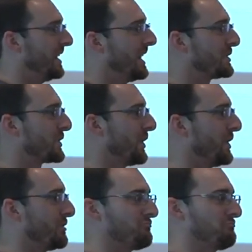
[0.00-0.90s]
and
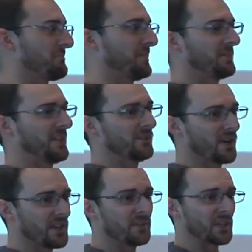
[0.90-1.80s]
so kids
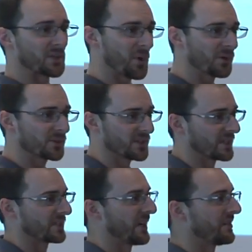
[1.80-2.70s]
aren't even exposed to
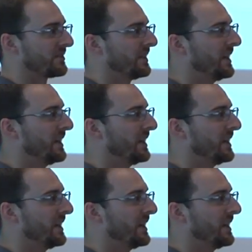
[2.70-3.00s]
this stuff.